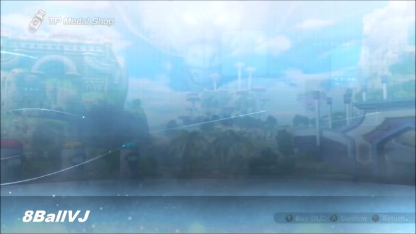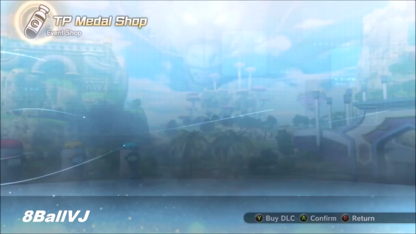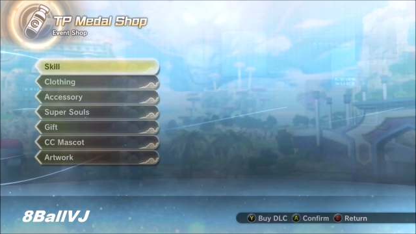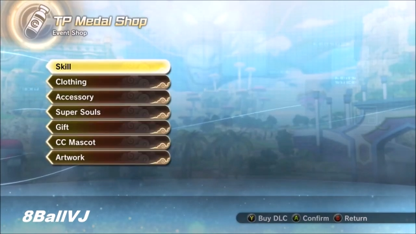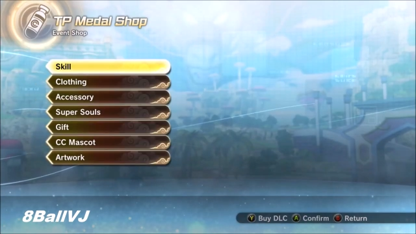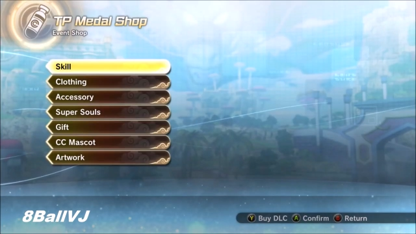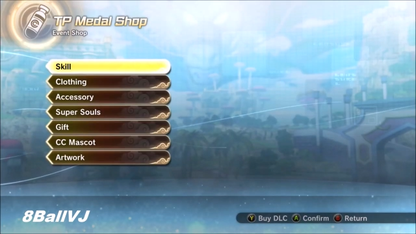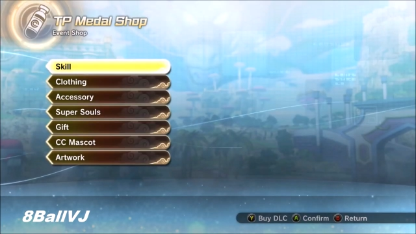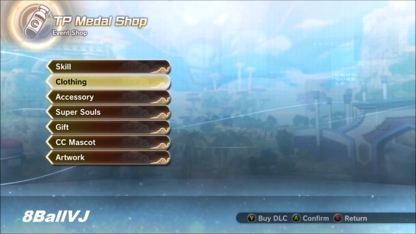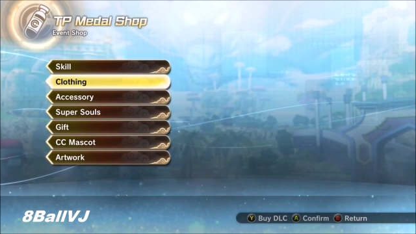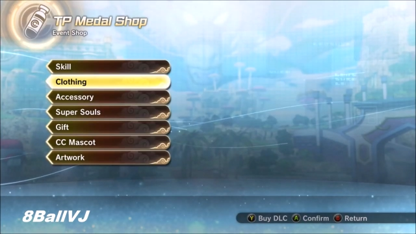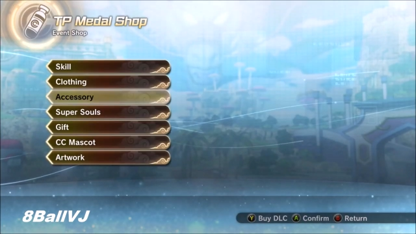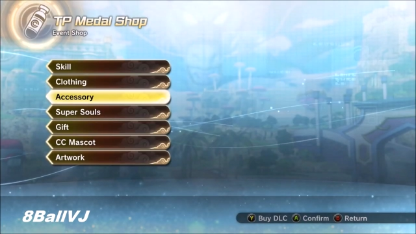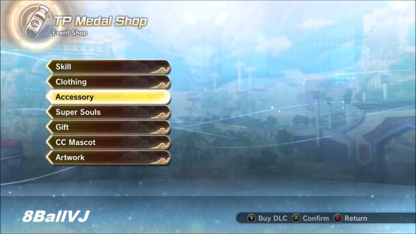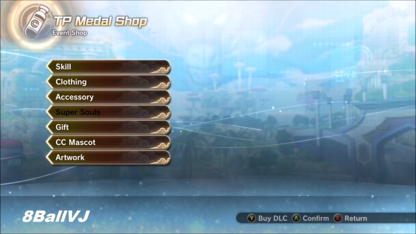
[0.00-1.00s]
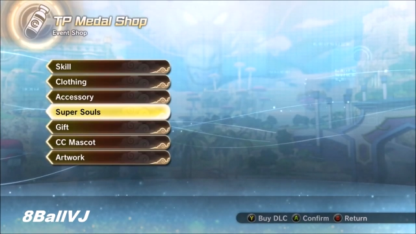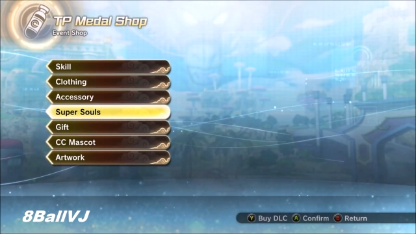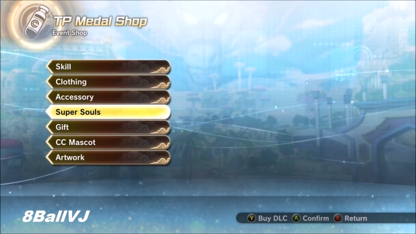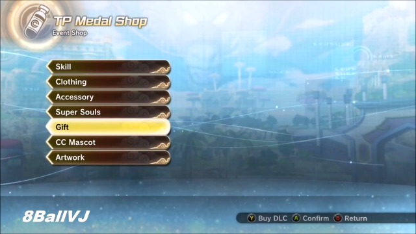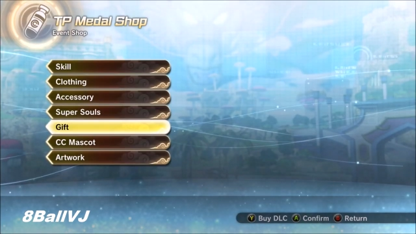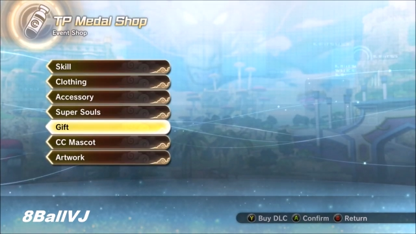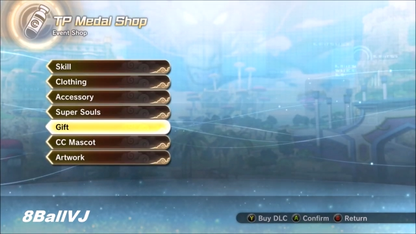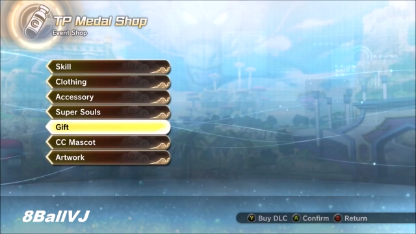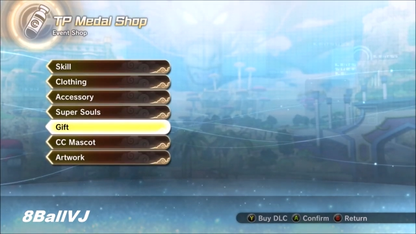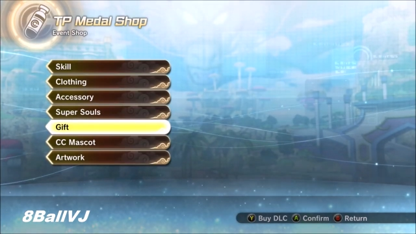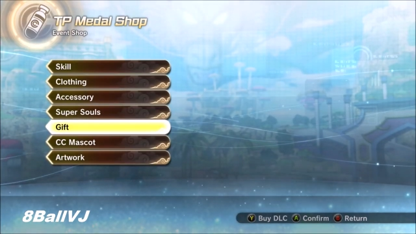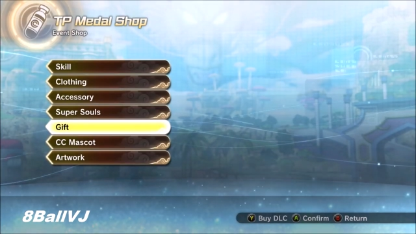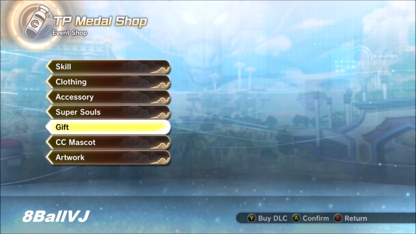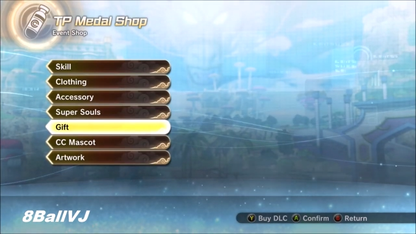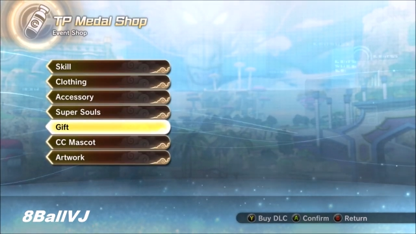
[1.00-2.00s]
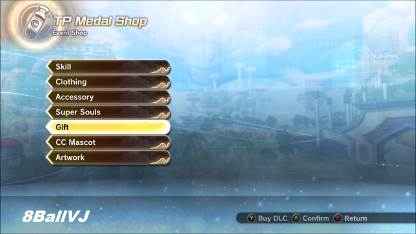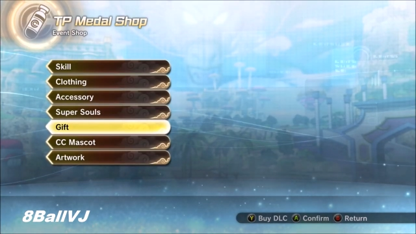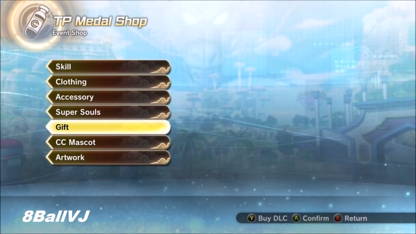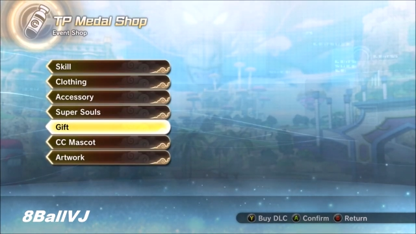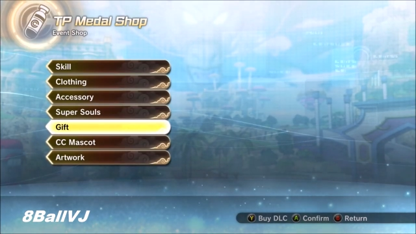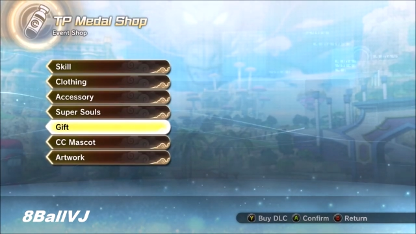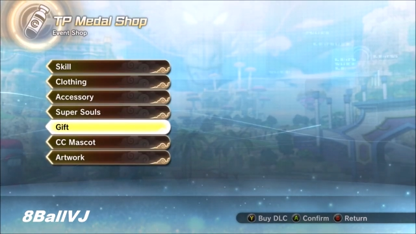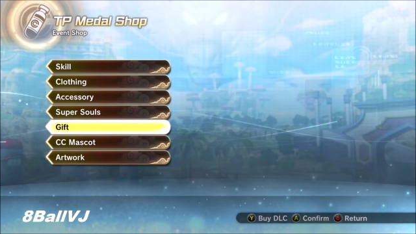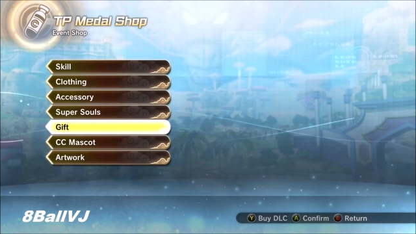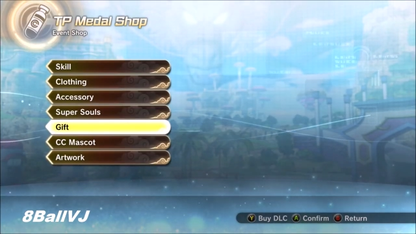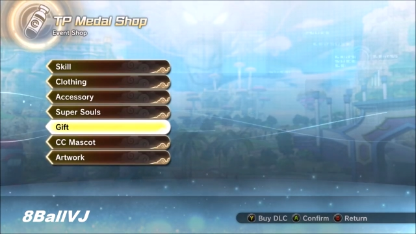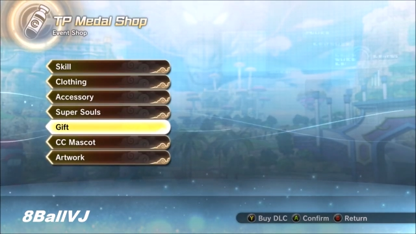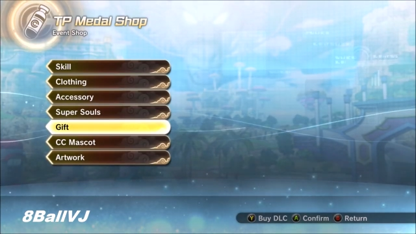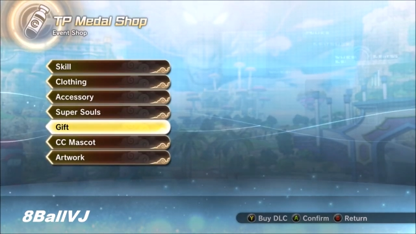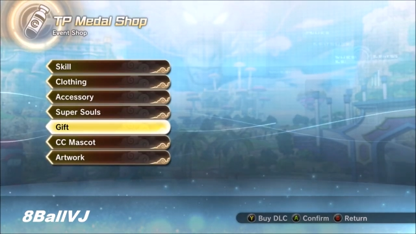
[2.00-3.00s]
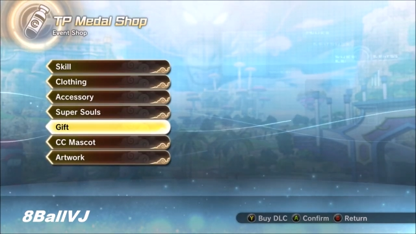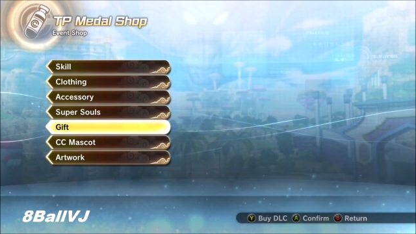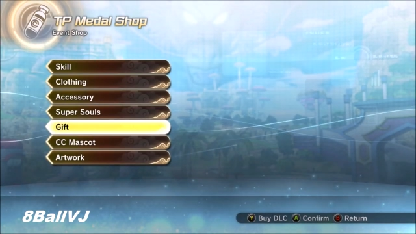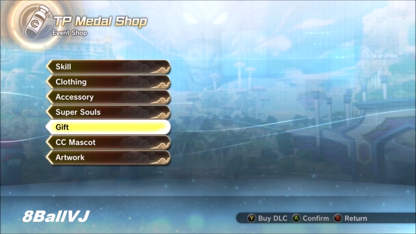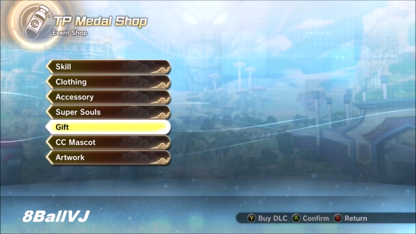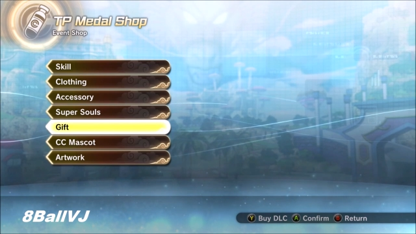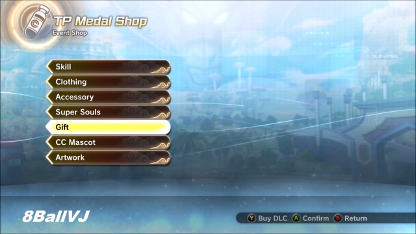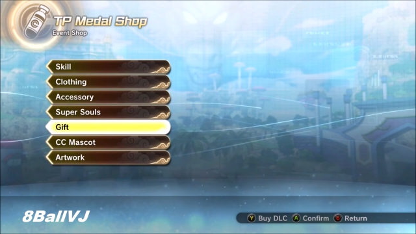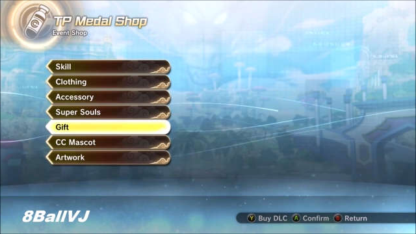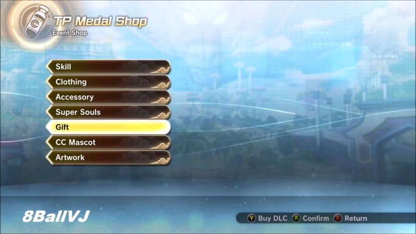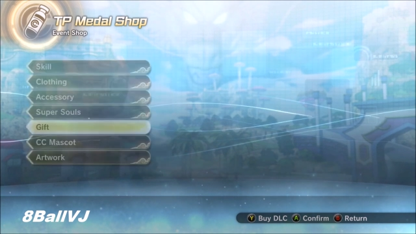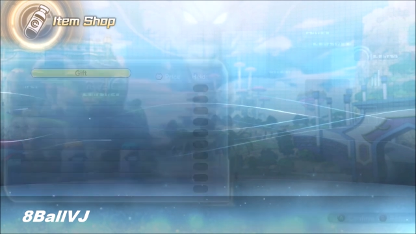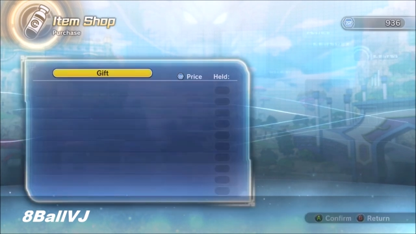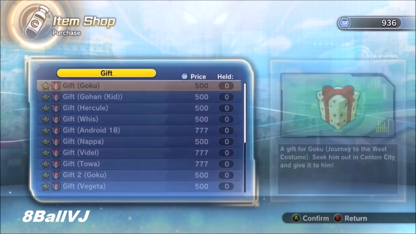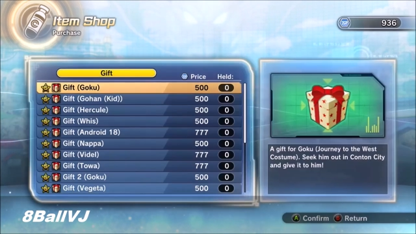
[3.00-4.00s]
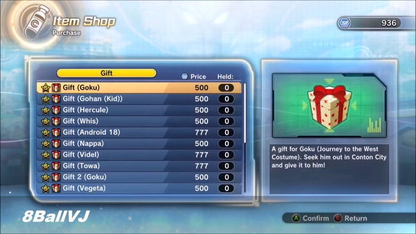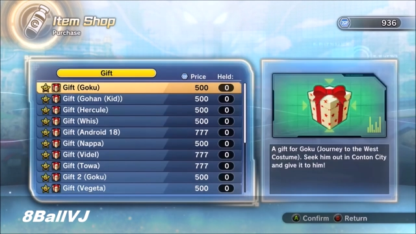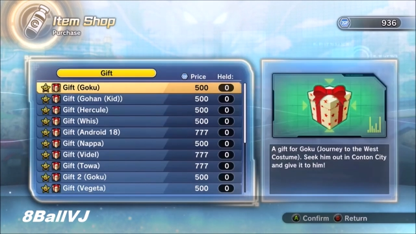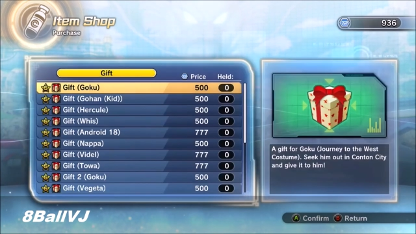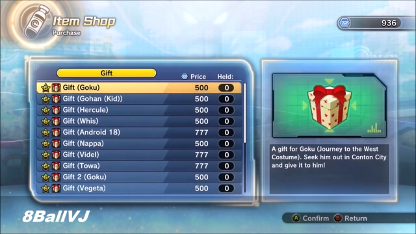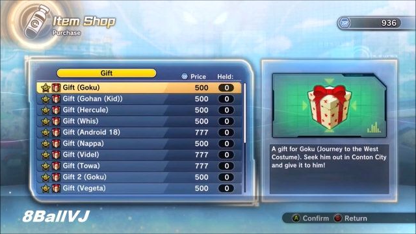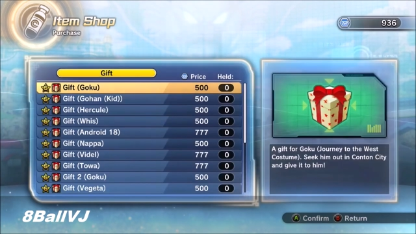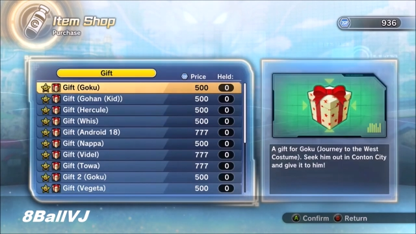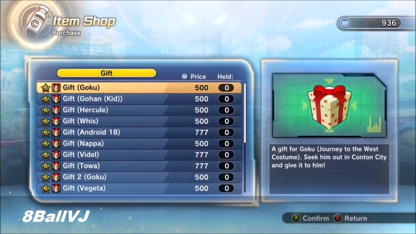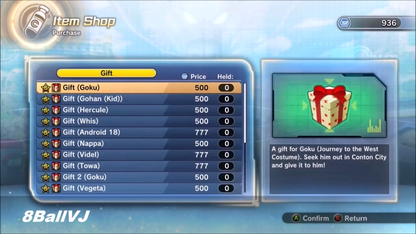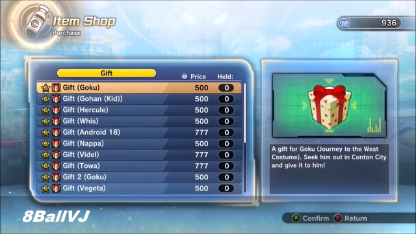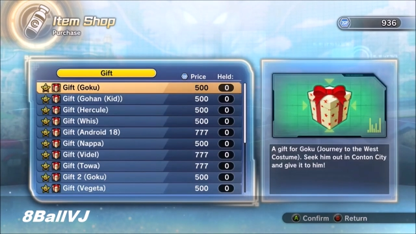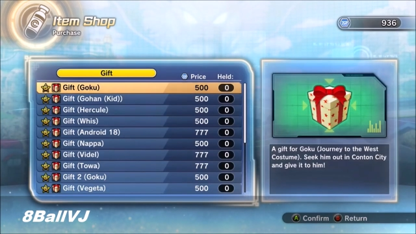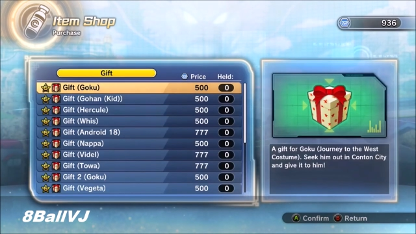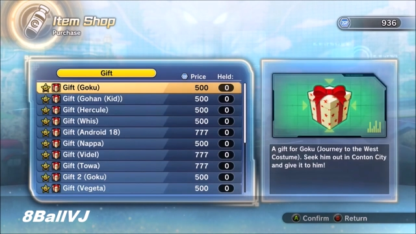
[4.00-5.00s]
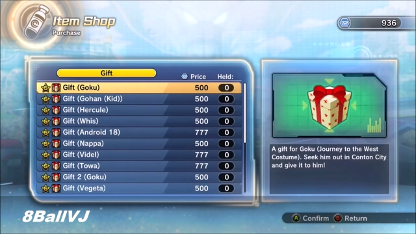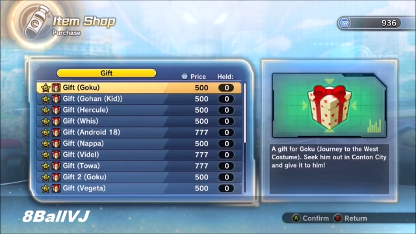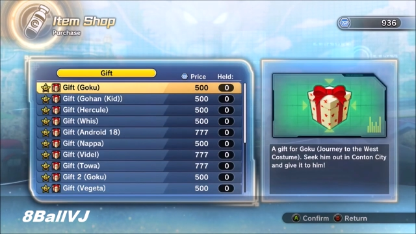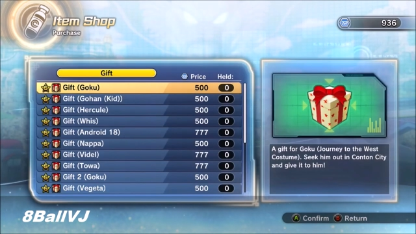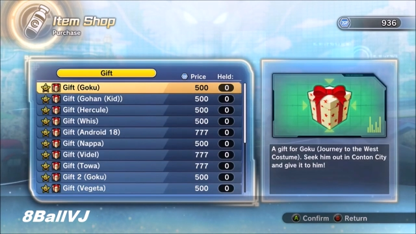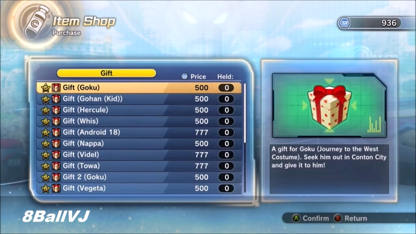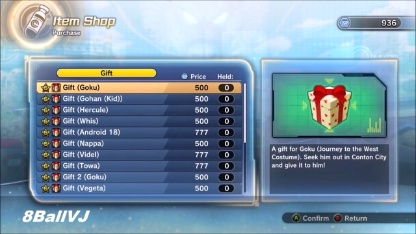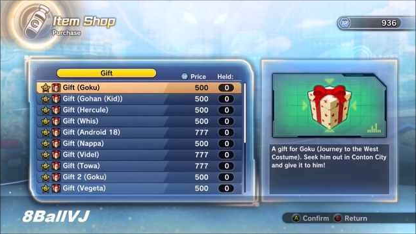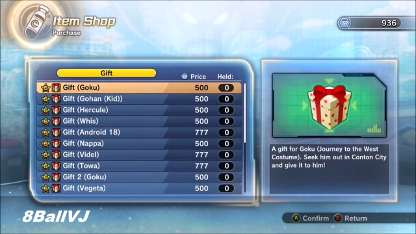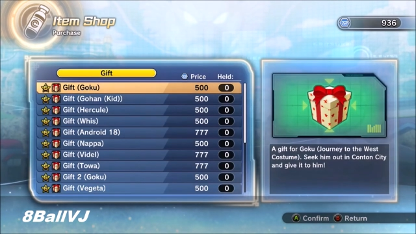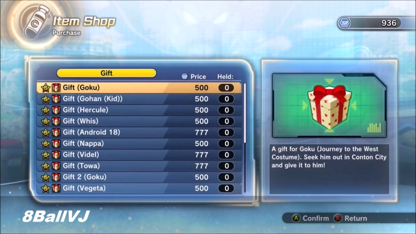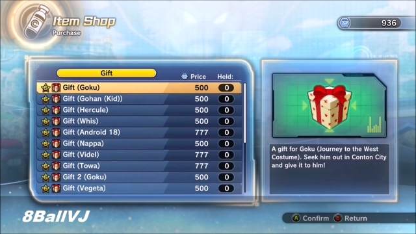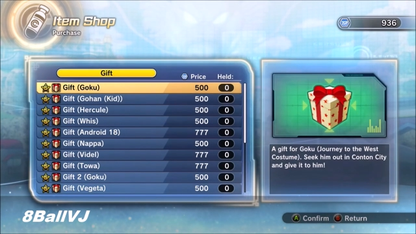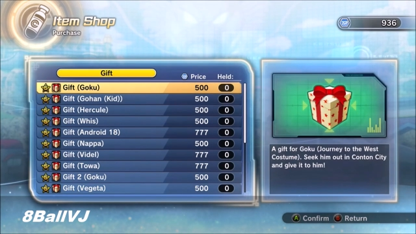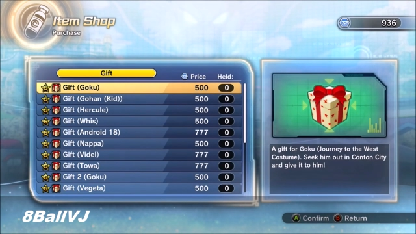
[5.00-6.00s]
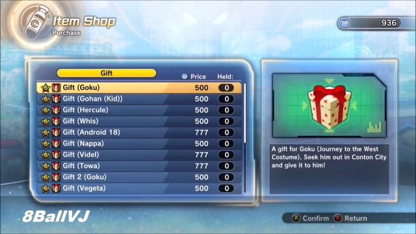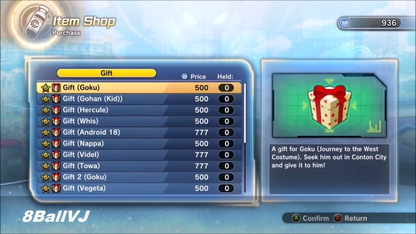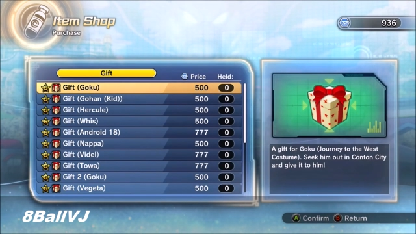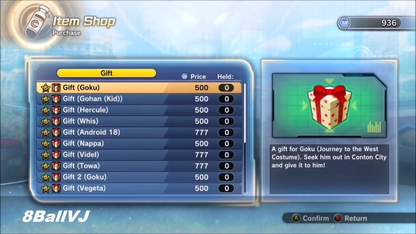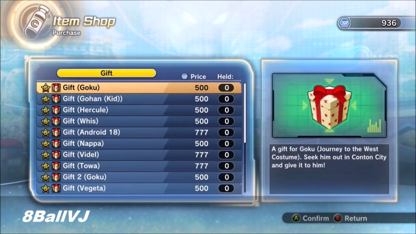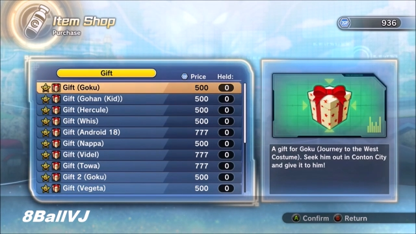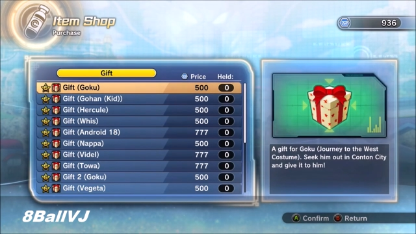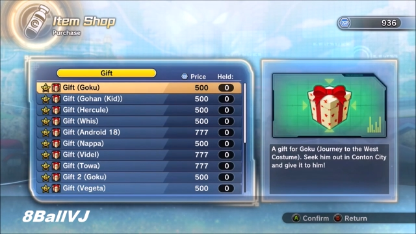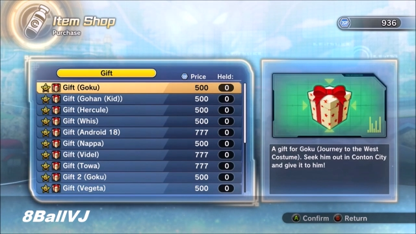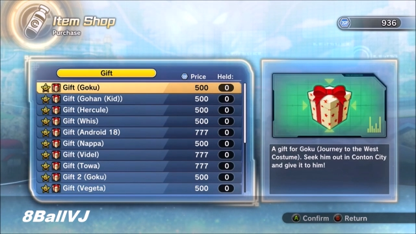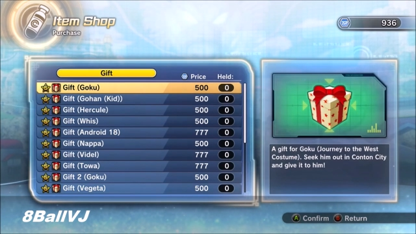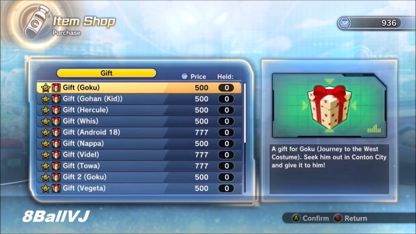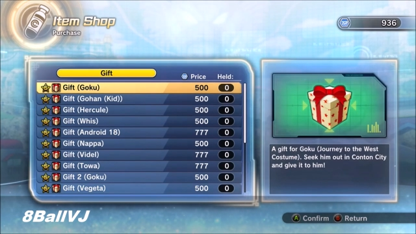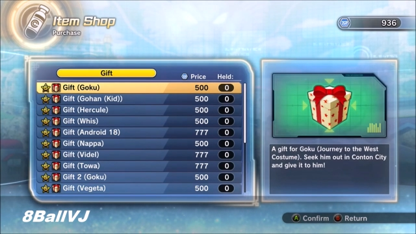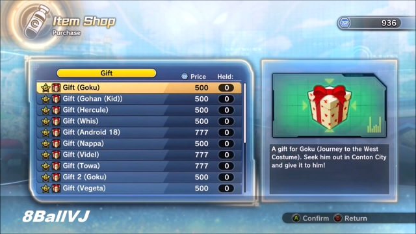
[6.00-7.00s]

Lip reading: No face is visible, so there are no lips to read.